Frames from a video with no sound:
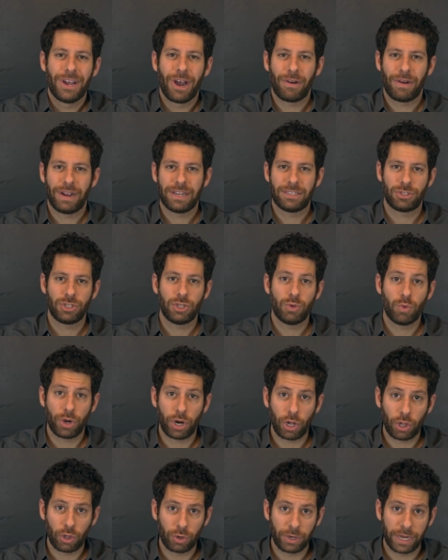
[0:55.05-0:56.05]
All right, so you
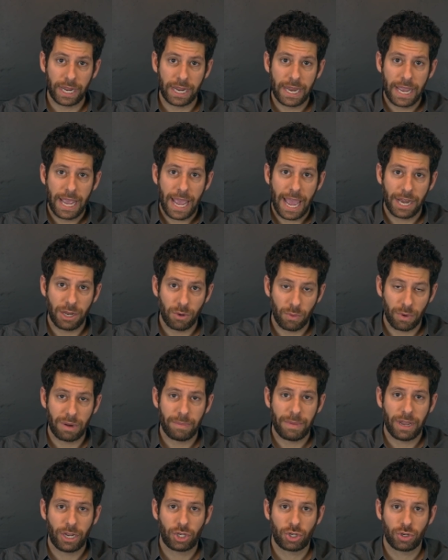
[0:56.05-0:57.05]
wanna learn it and you wanna
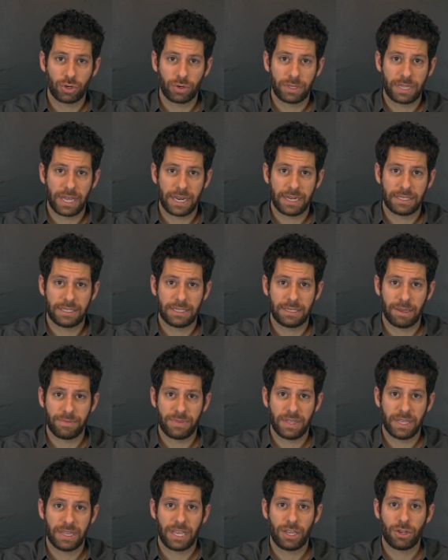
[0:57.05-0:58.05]
make sure that it's
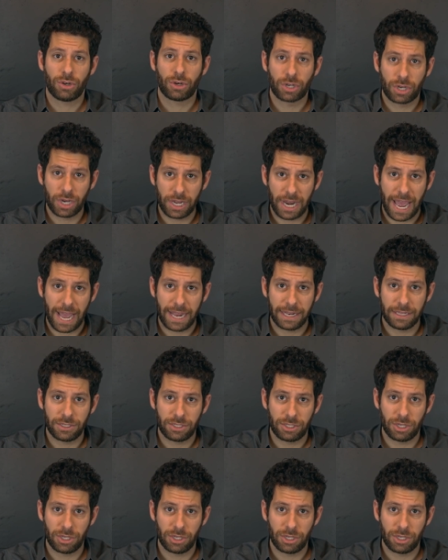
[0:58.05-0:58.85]
something that you're good at.